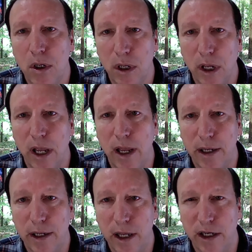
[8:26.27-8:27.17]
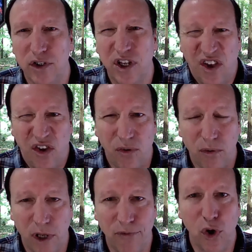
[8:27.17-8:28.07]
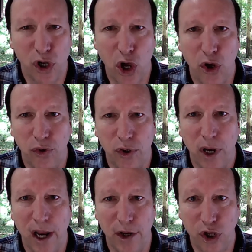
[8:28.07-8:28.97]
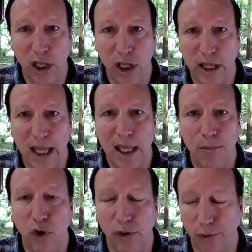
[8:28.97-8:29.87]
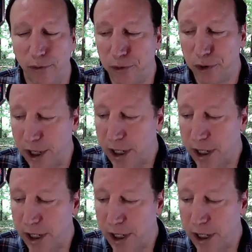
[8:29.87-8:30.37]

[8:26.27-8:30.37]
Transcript: and it'll give you a code how you can get the ebook for free.